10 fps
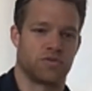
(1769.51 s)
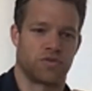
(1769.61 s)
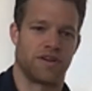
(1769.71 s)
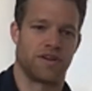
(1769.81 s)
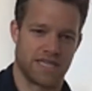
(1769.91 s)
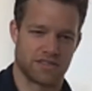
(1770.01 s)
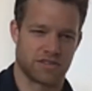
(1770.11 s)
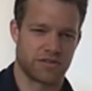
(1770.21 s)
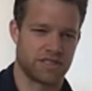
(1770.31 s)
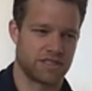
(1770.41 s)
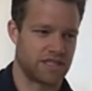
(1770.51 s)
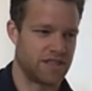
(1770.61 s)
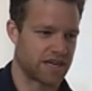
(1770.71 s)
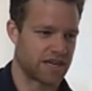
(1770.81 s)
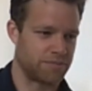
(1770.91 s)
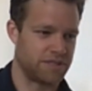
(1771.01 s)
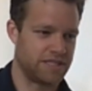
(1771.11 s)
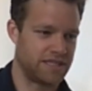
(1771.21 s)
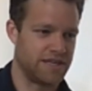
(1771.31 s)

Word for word: raw data sources in the company.